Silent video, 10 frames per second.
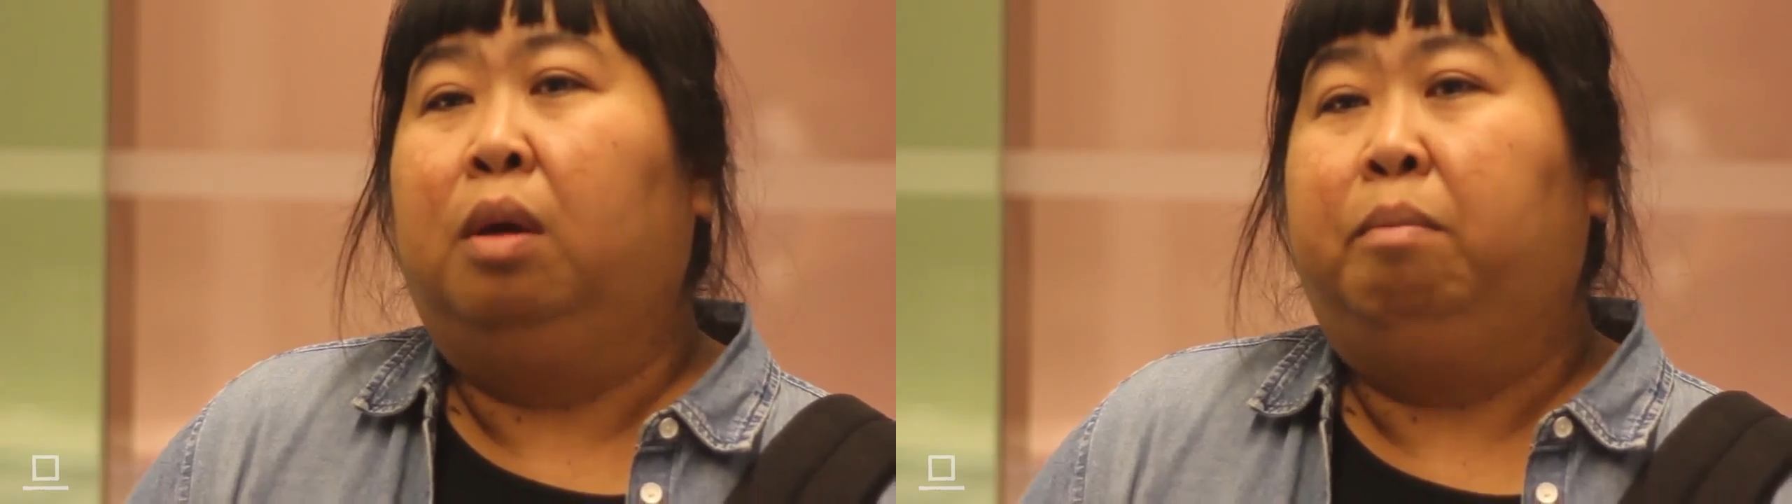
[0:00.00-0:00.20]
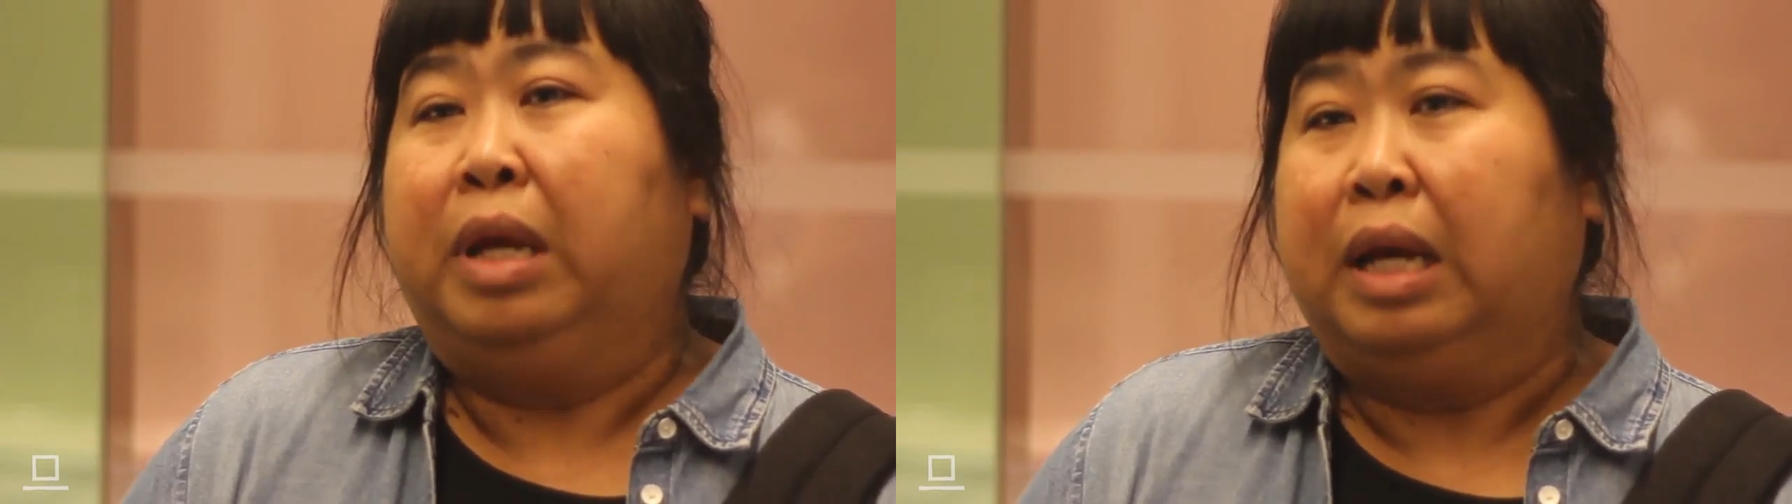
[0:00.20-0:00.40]

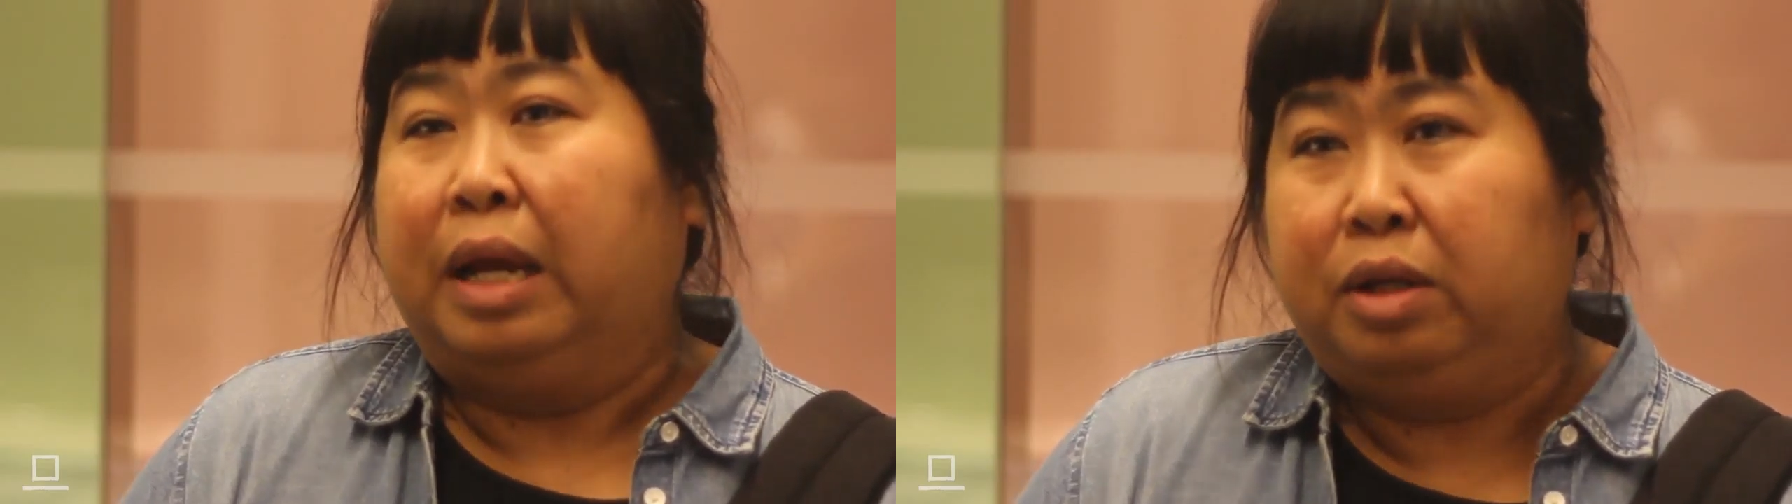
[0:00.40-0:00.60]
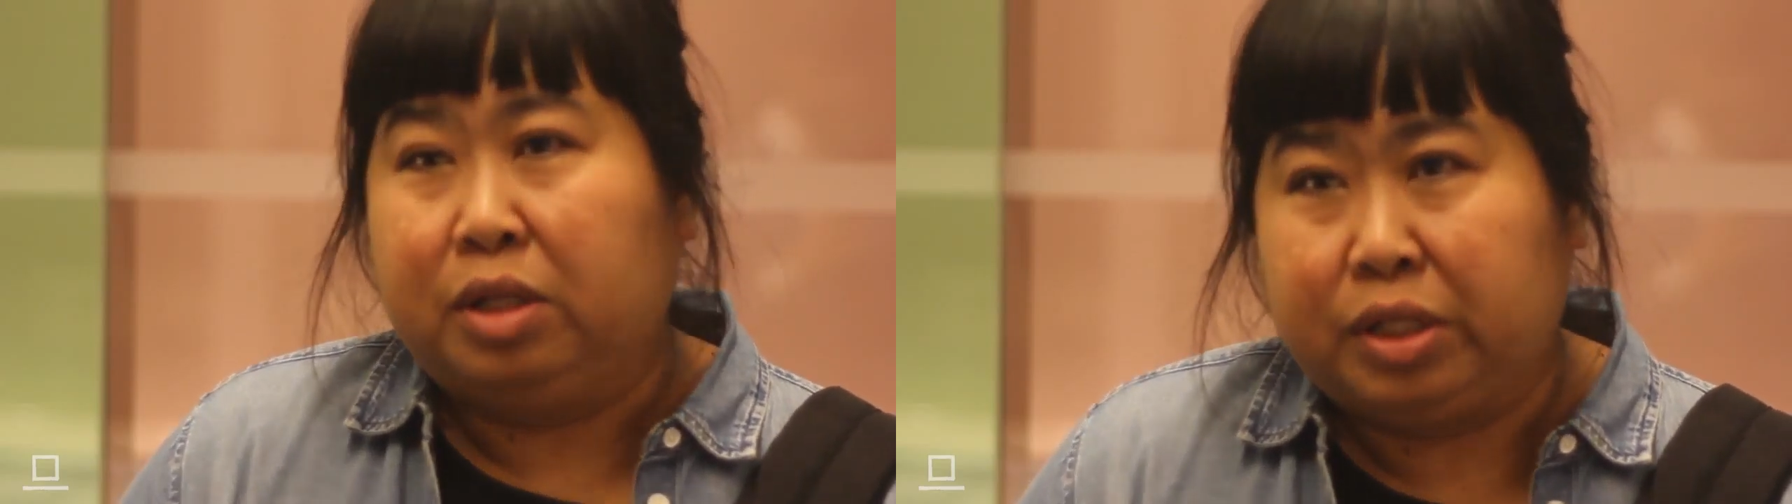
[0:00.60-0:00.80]
make
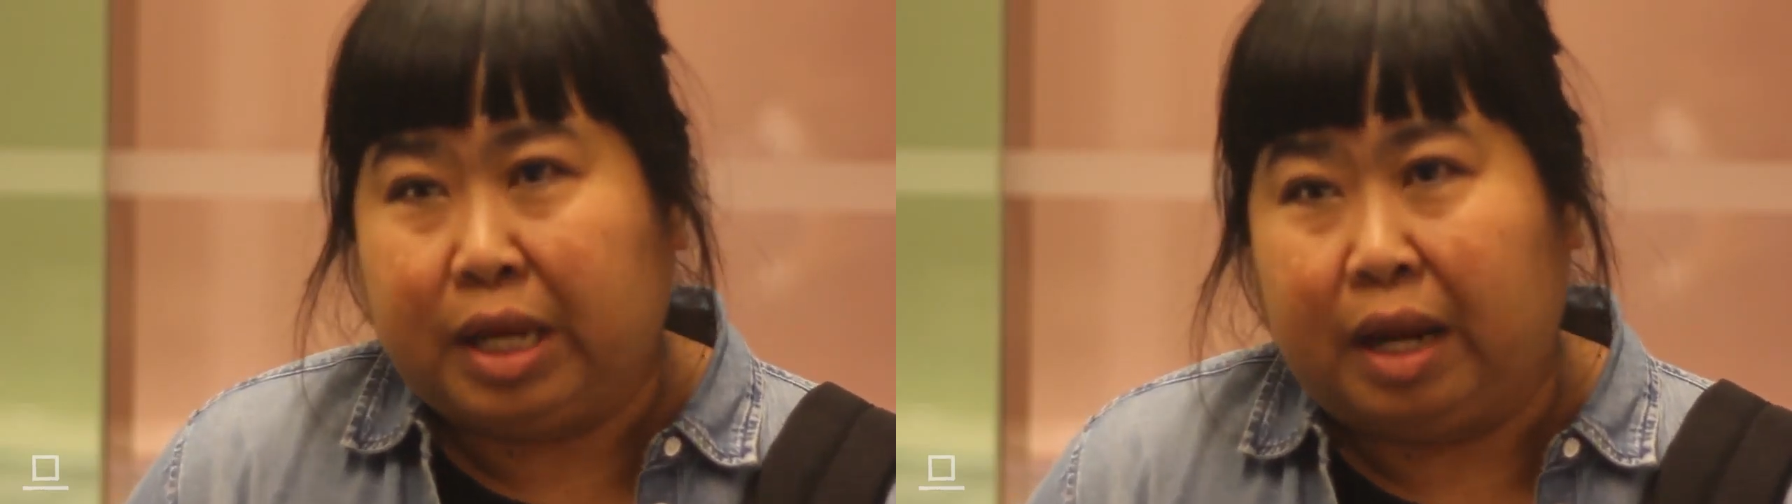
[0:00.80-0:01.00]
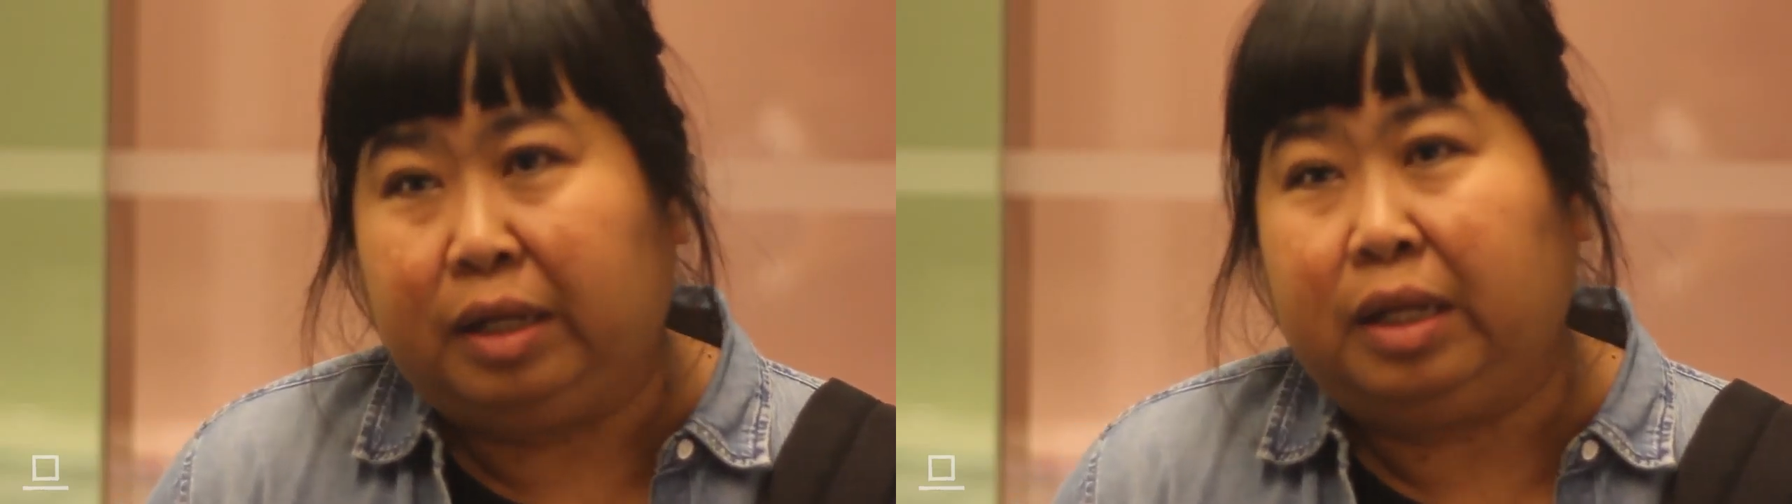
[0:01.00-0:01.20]

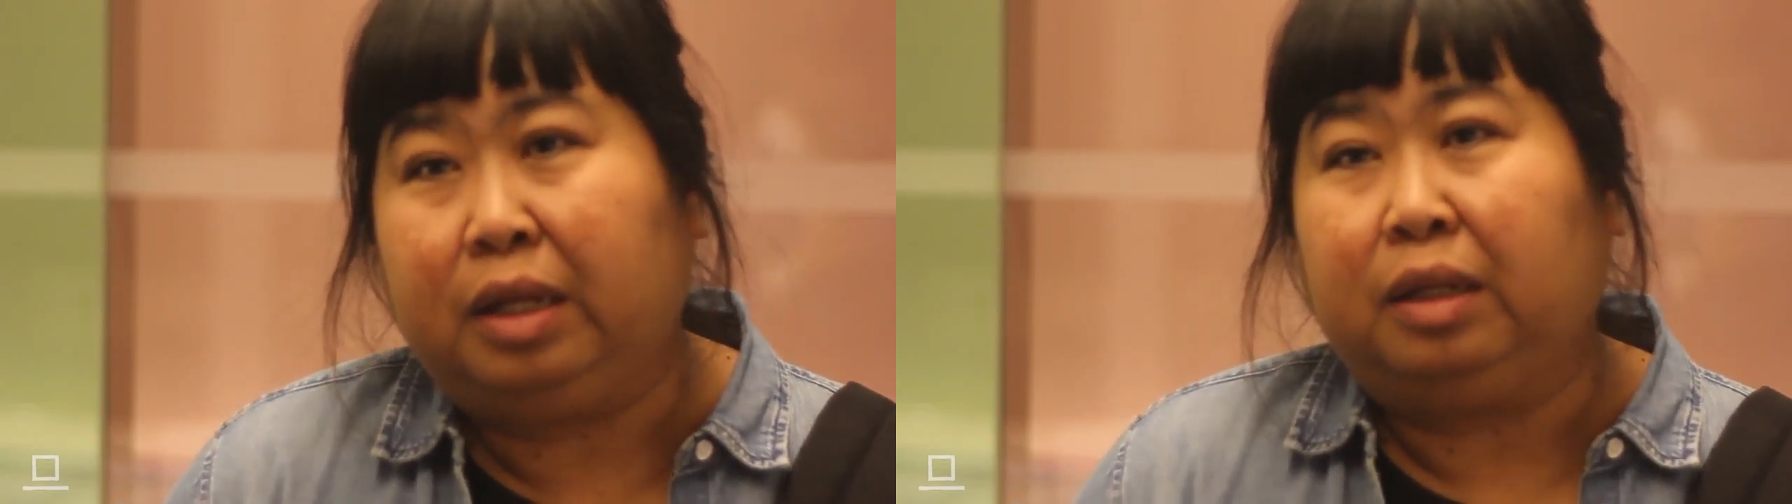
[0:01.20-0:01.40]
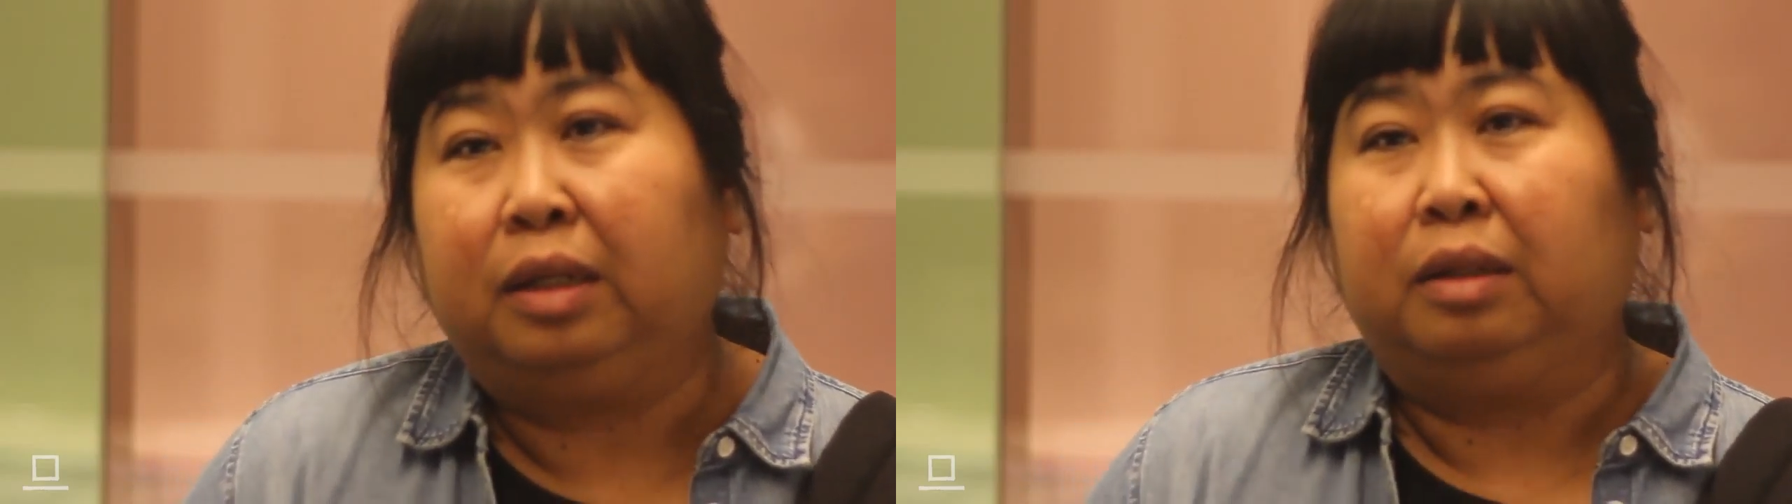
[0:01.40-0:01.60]

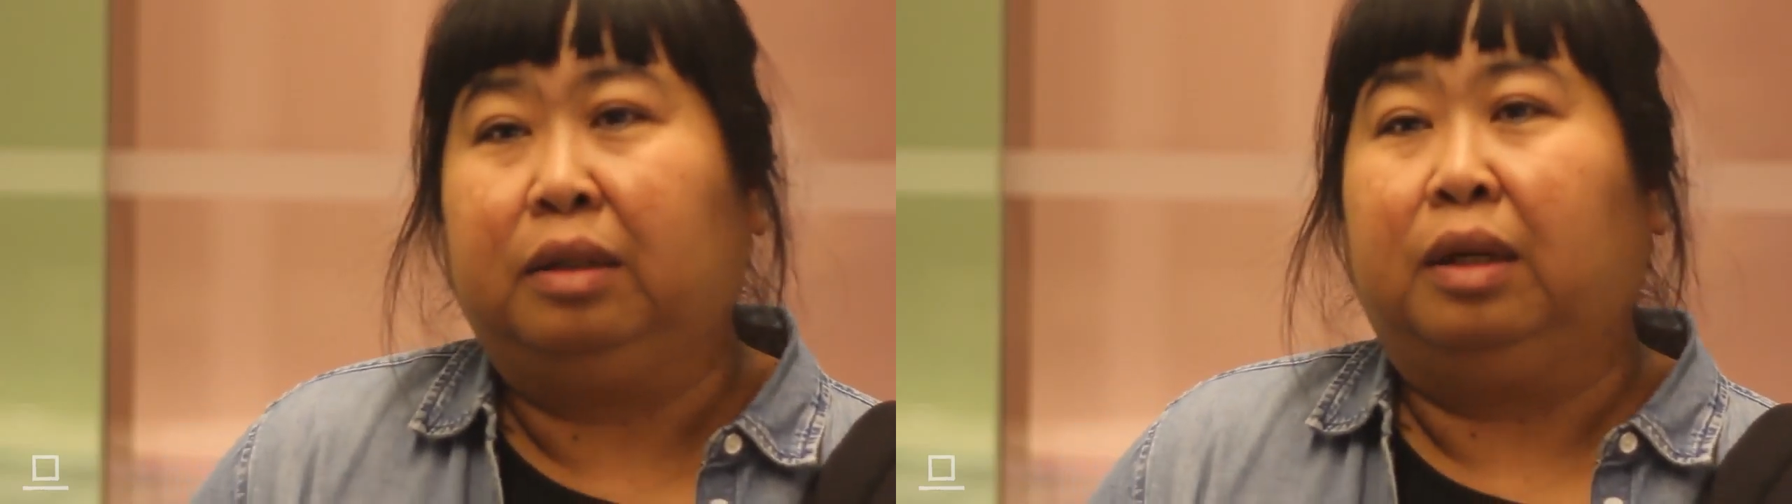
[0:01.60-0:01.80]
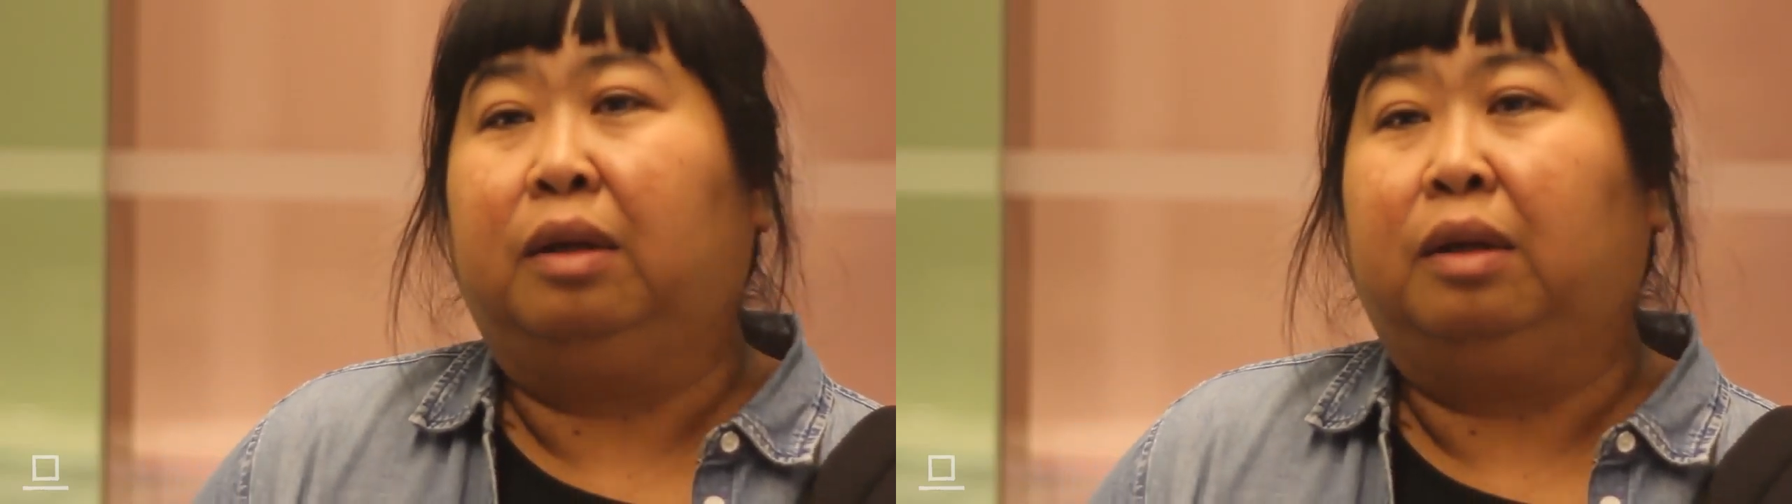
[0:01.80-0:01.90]
understanding